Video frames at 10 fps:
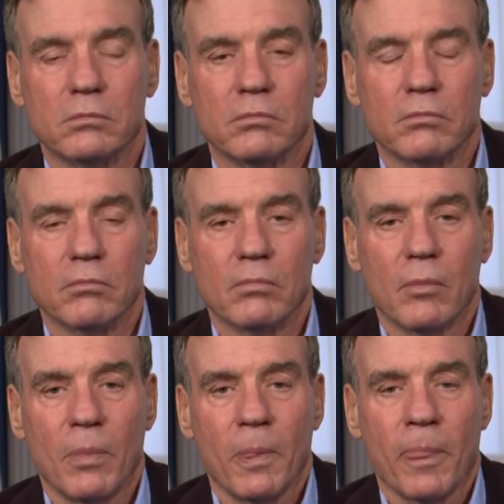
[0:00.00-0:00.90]

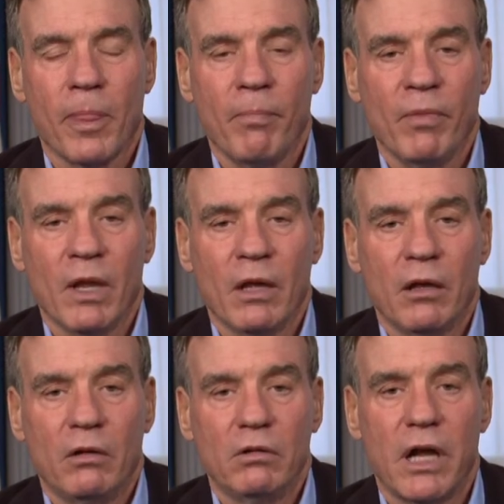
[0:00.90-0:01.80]

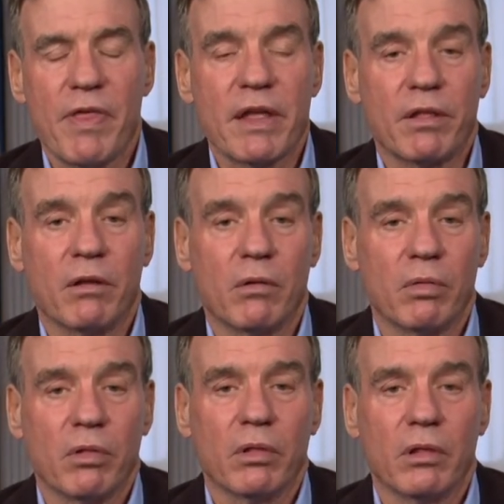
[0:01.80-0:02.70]
Well, I think
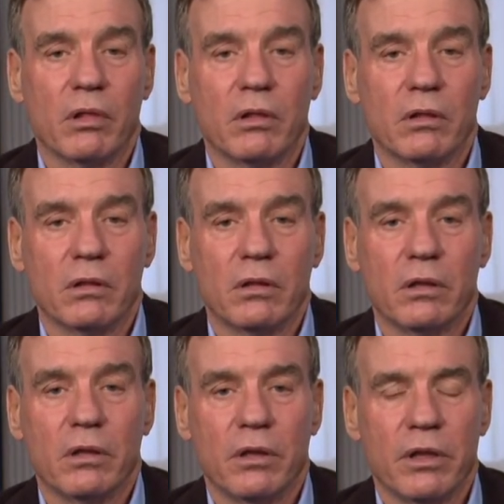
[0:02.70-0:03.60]

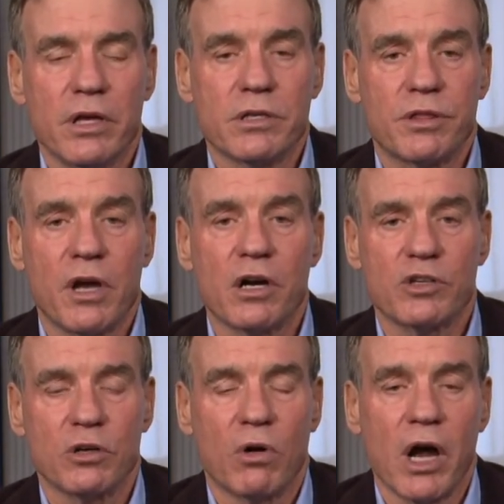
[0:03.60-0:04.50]
these thugs
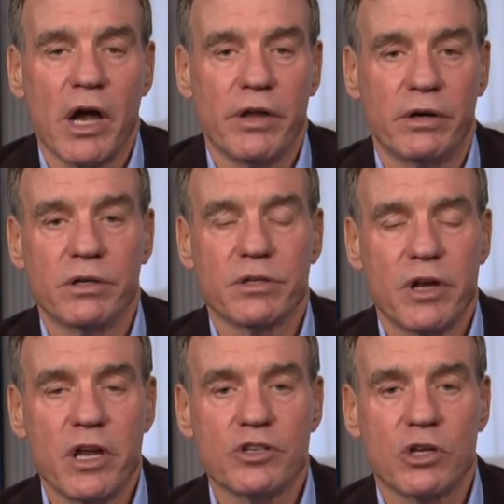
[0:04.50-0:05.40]
and rioters and
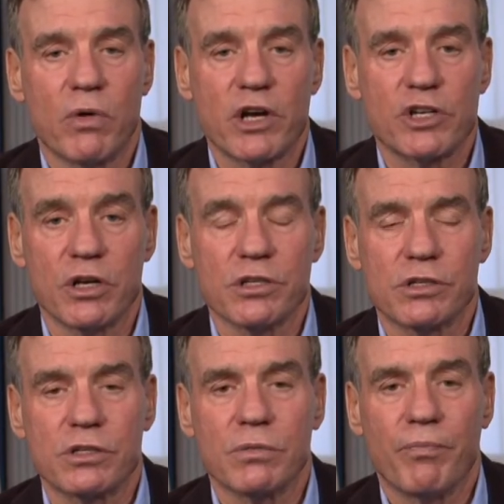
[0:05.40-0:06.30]

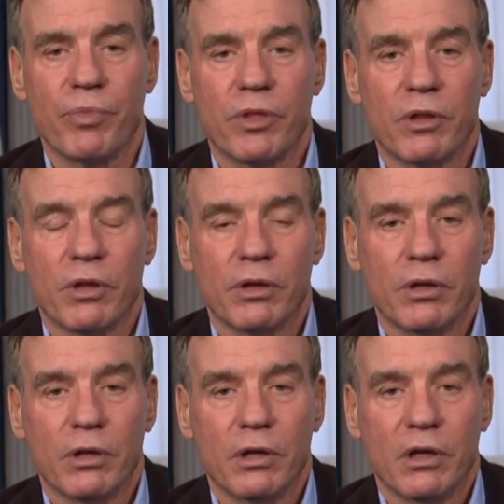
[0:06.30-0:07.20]
insurrectionists
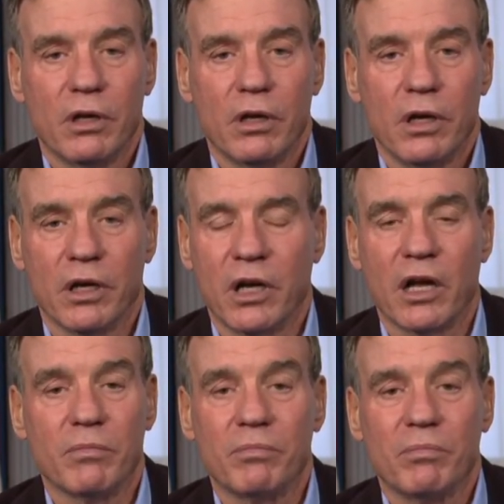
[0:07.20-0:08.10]
had
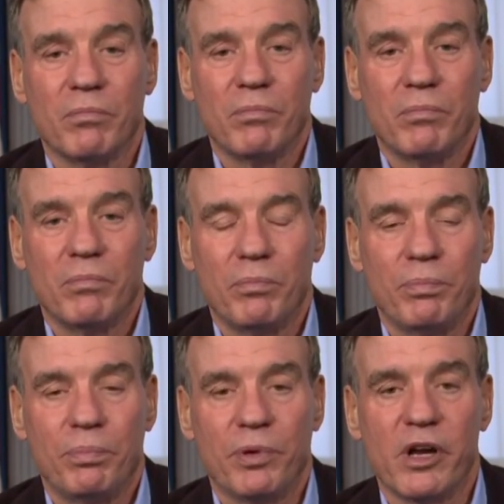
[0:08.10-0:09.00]
gotten
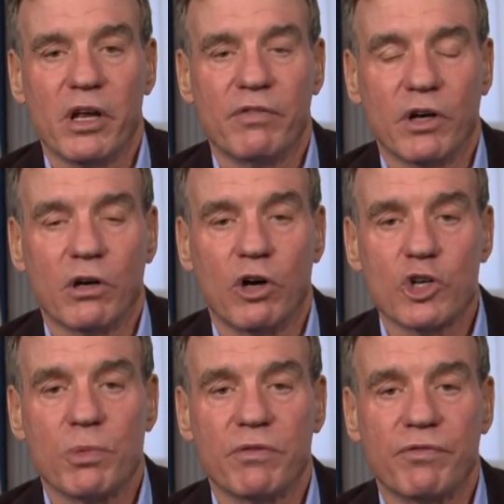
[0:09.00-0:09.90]
plenty of
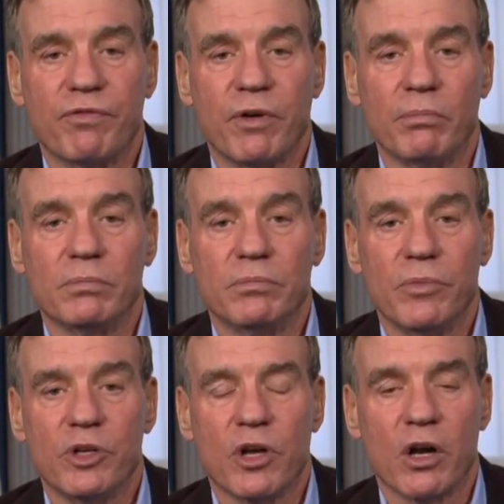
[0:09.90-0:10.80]
encouragement from
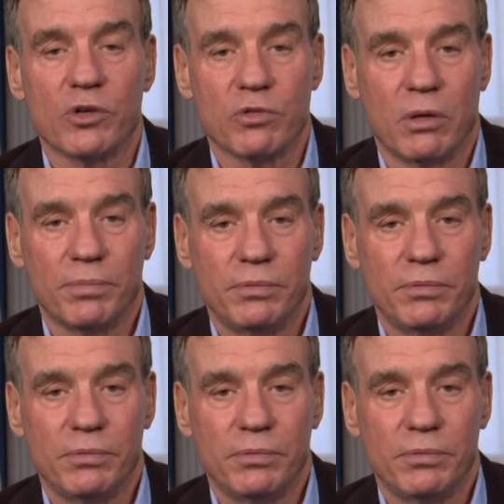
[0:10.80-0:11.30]
Donald Trump.